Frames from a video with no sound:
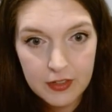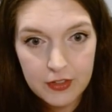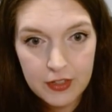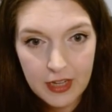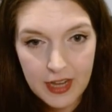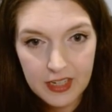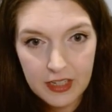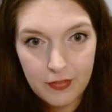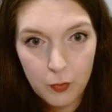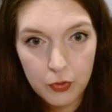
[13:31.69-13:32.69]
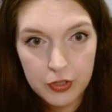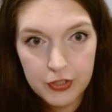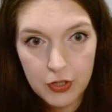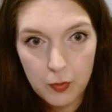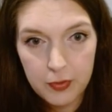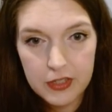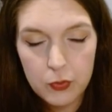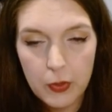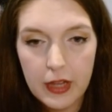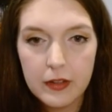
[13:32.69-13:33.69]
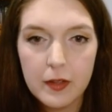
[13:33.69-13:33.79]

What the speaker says: to kind of give it more scope this way.